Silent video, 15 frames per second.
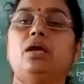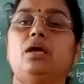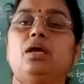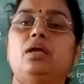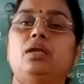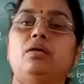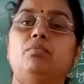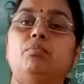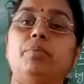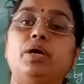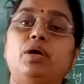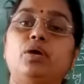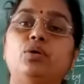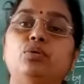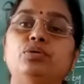In the
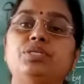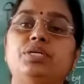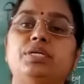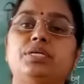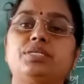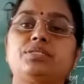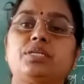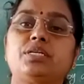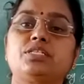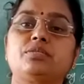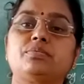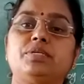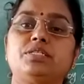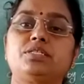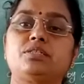huge industries
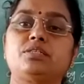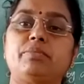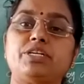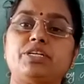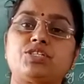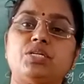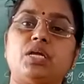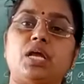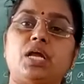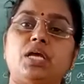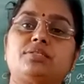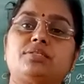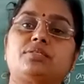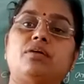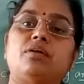means machinery
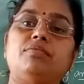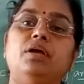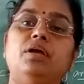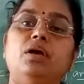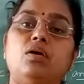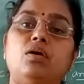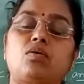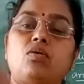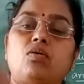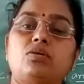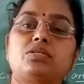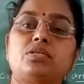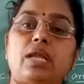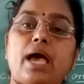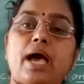itself
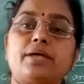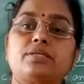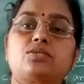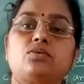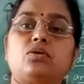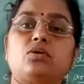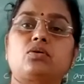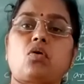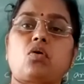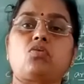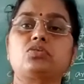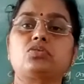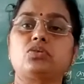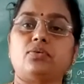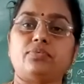costs lakhs or
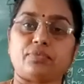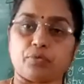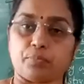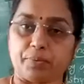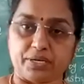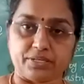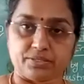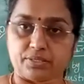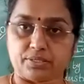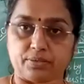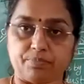crores of rupees.